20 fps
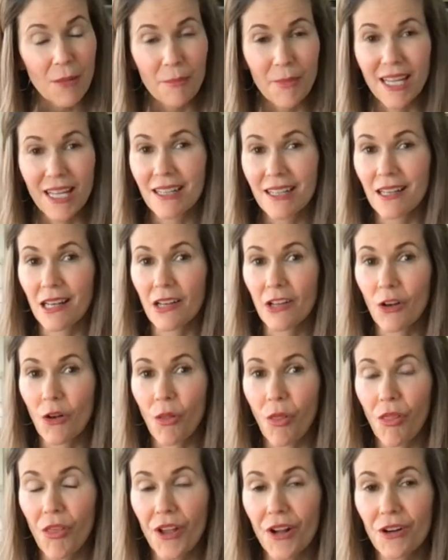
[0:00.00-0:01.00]
and make it a little
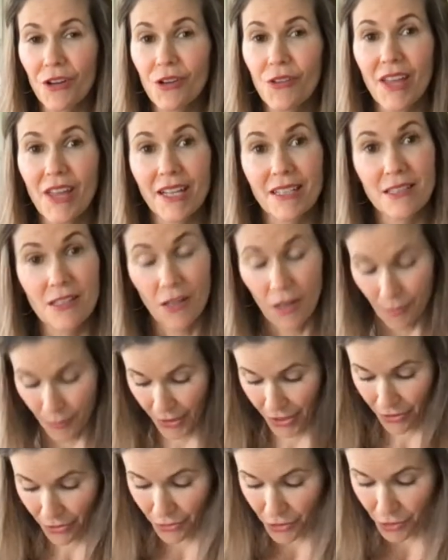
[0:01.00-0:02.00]
thicker. That's on
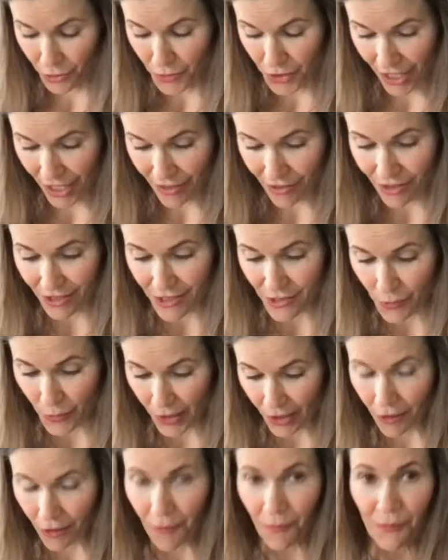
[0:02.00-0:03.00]
my YouTube channel as
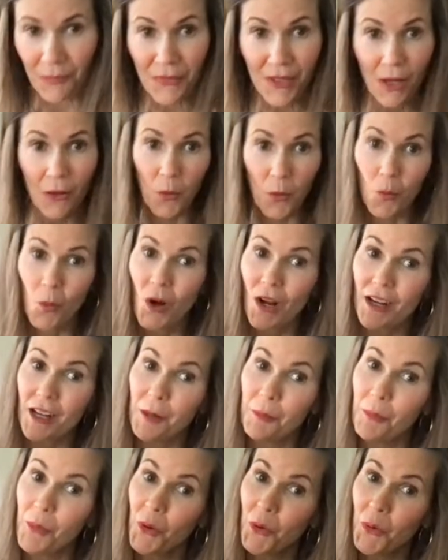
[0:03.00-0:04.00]
well.
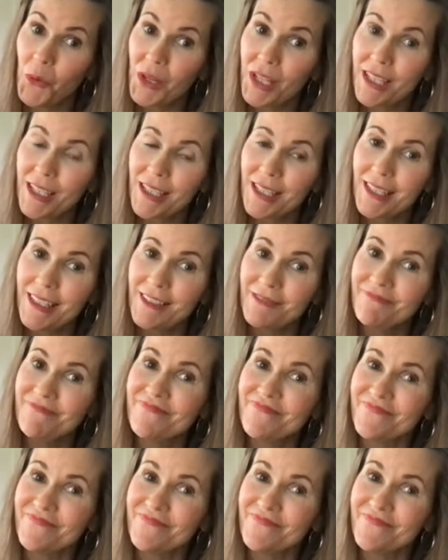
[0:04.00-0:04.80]
Guacamole.